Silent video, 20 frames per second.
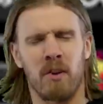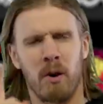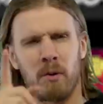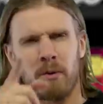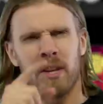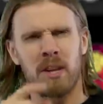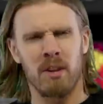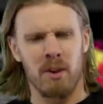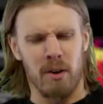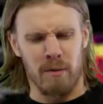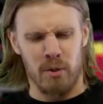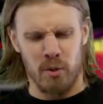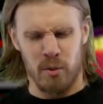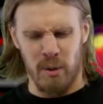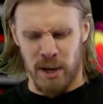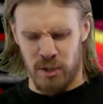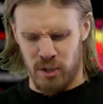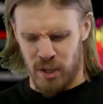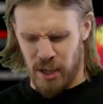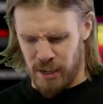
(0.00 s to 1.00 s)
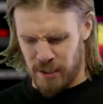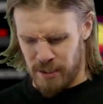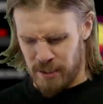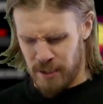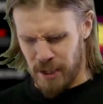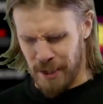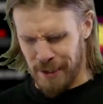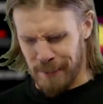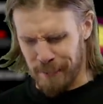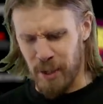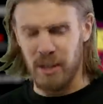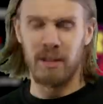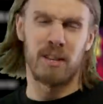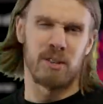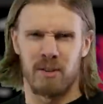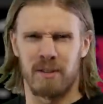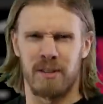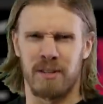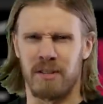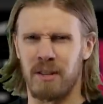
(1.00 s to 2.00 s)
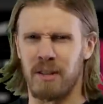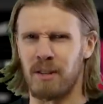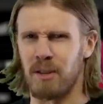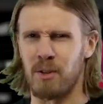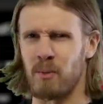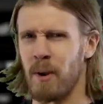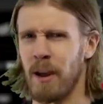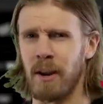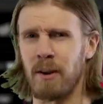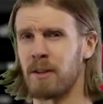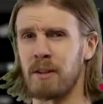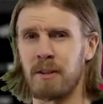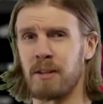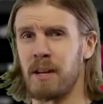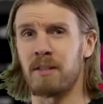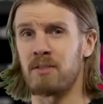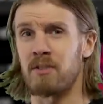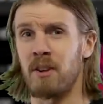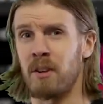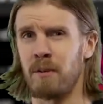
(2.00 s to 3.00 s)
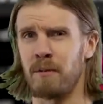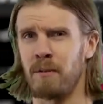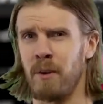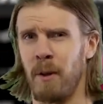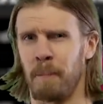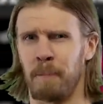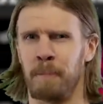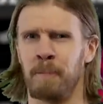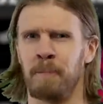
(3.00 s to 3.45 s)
Don't kick over trash cans, um, unless you're listening to this record, and then it's not your fault.